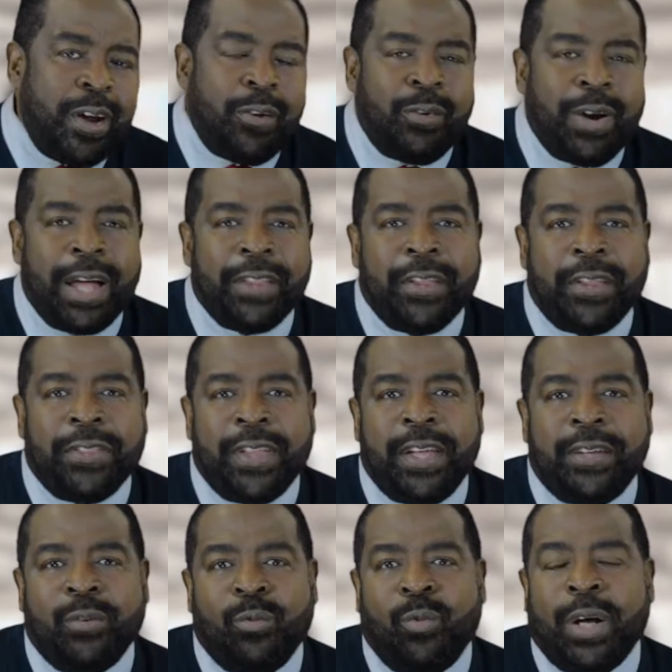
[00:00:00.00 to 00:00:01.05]
rather
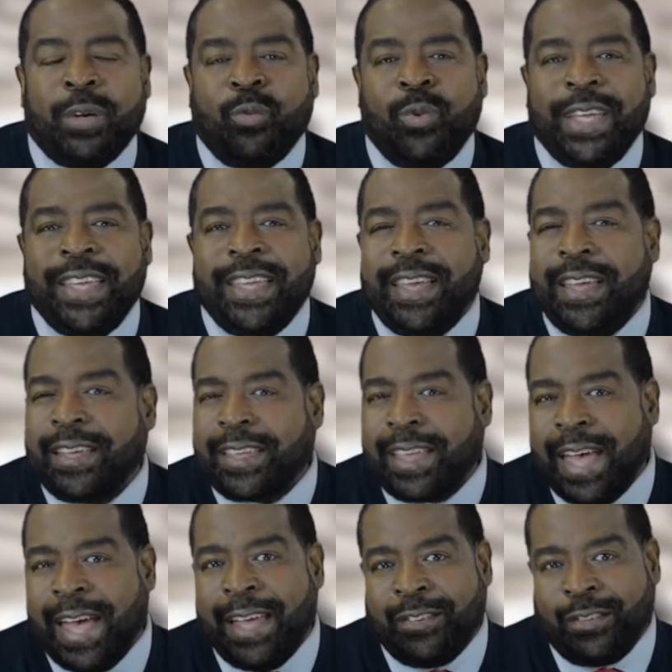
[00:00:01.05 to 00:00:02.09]
than what we
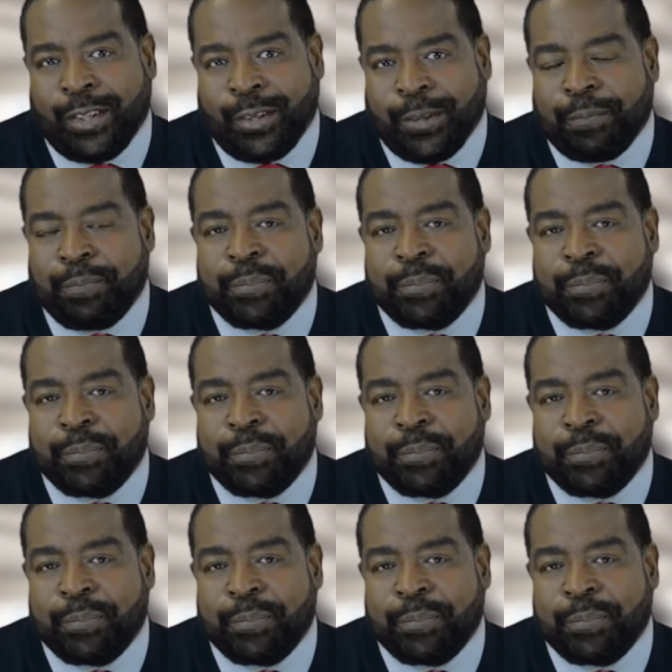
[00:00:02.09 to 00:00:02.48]
can do.